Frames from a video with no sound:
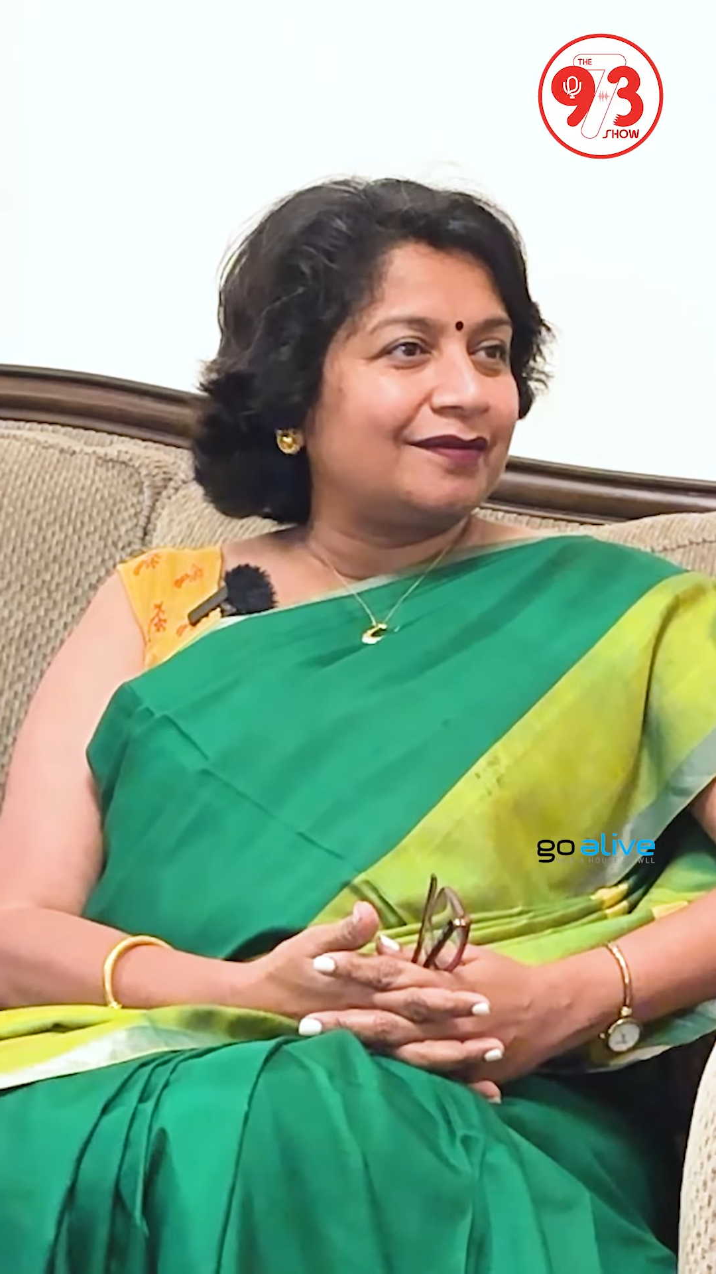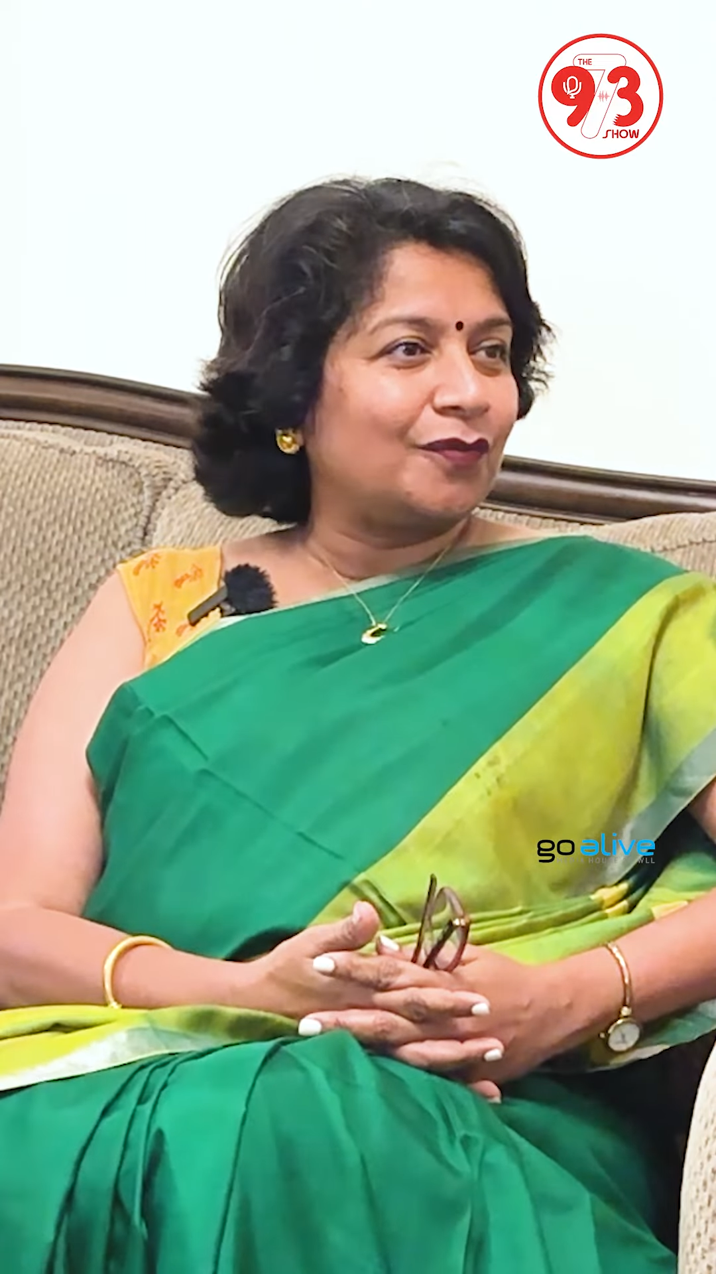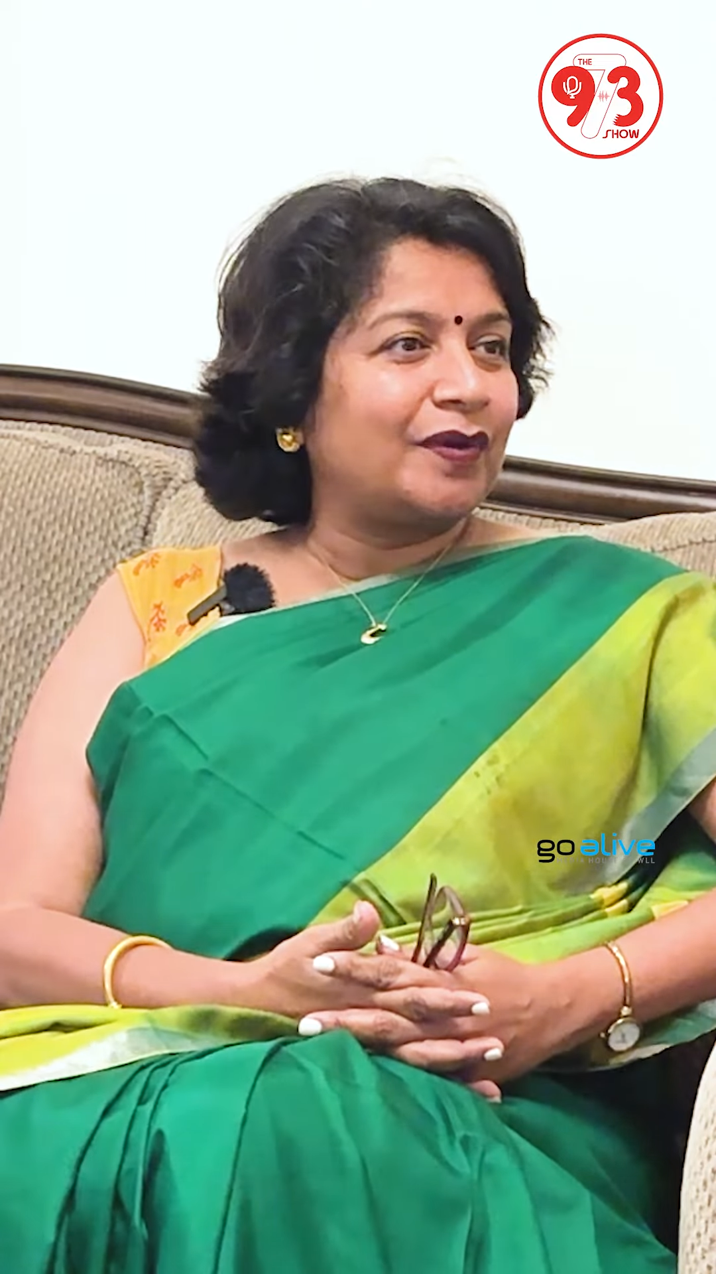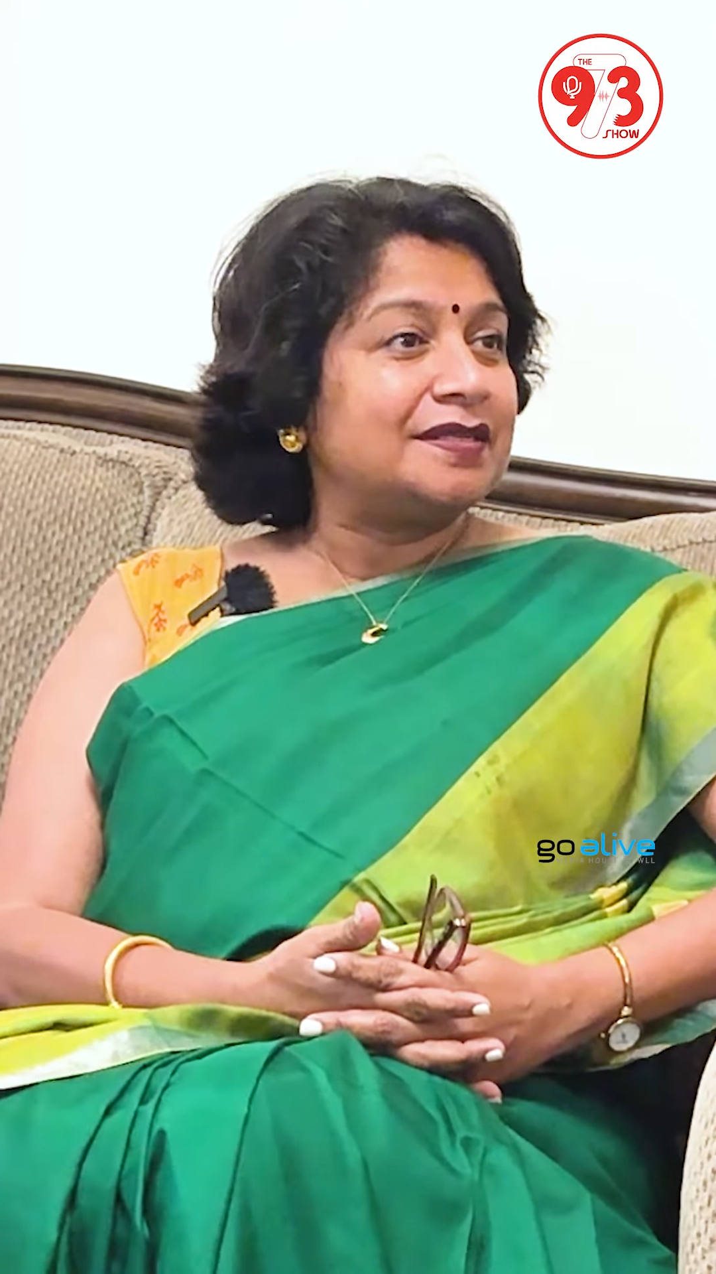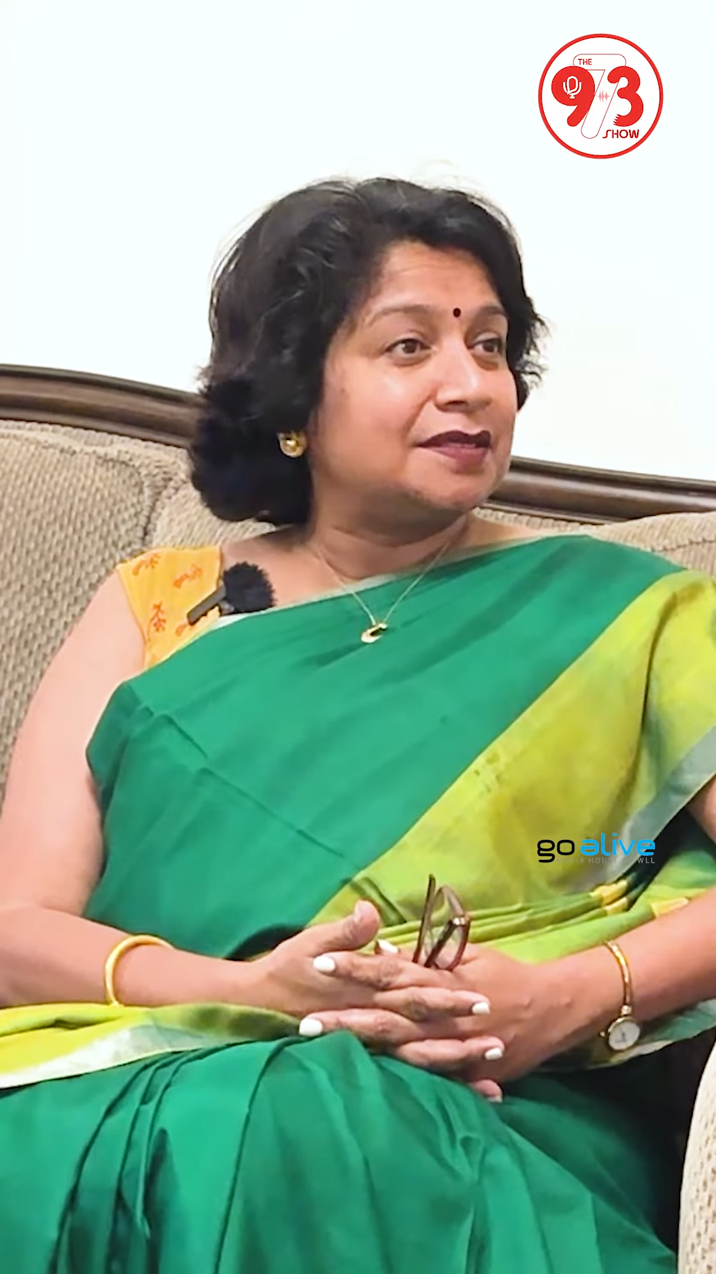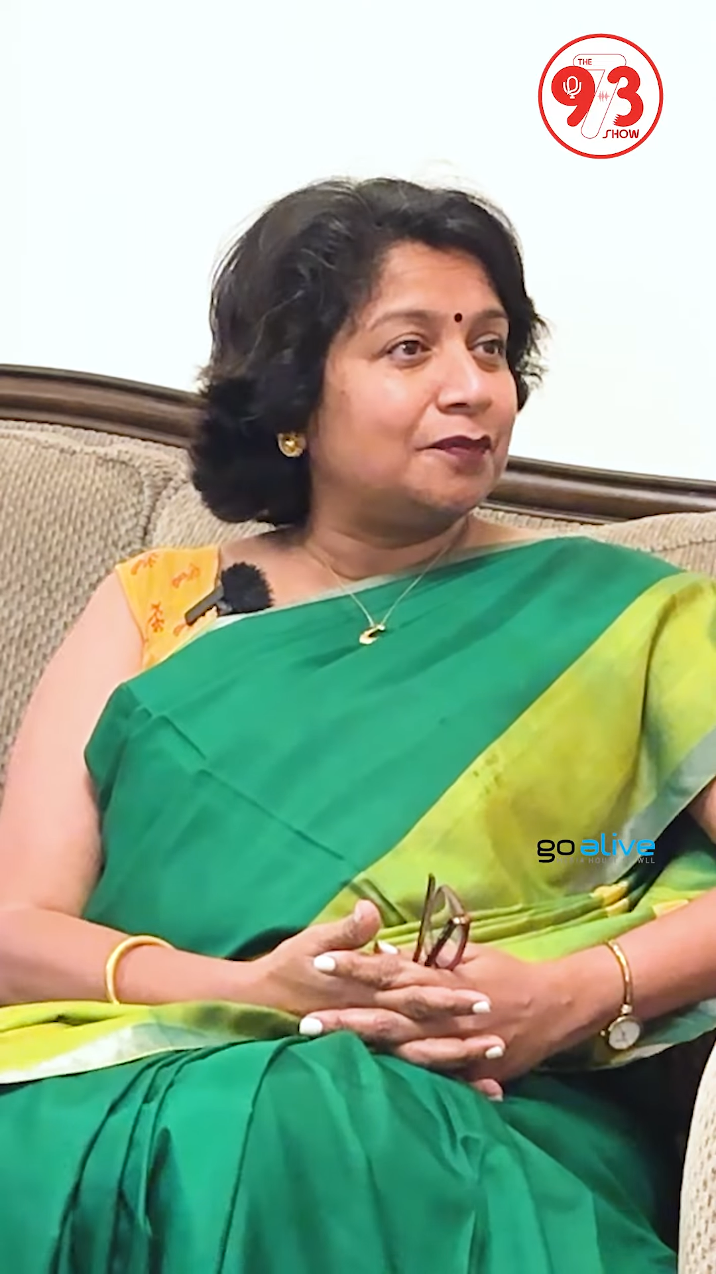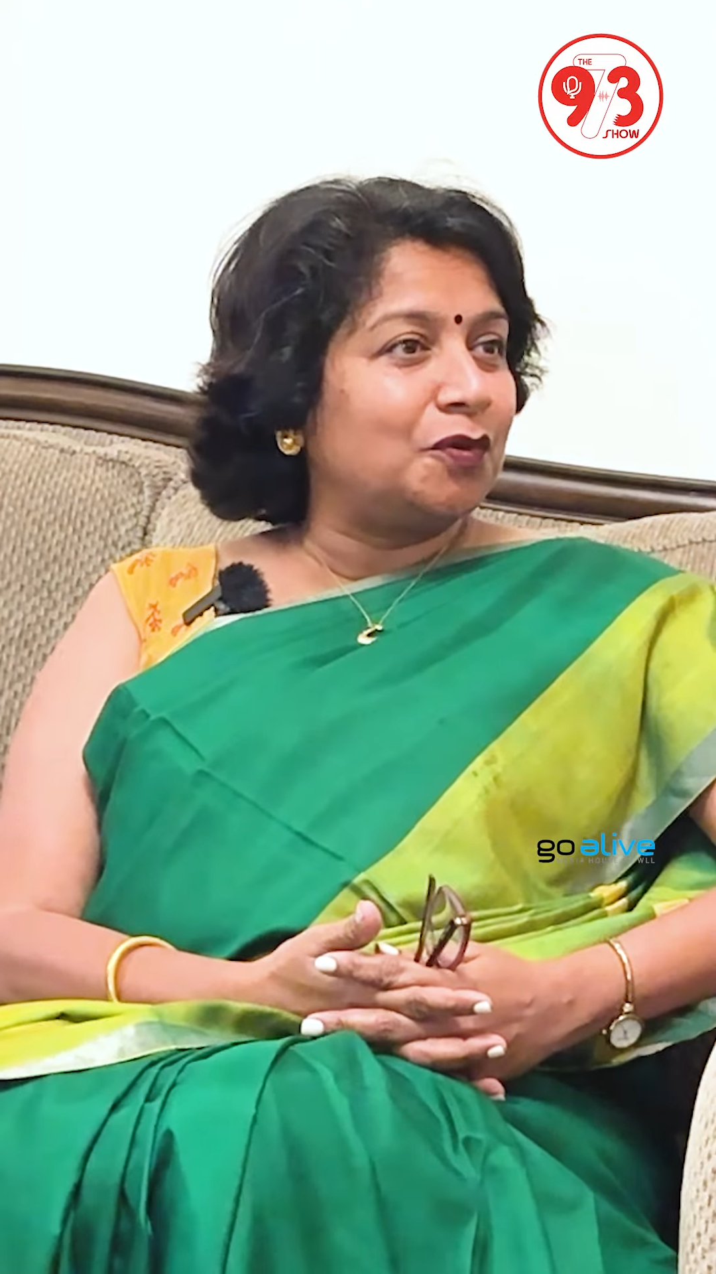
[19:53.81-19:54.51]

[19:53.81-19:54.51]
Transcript: once in a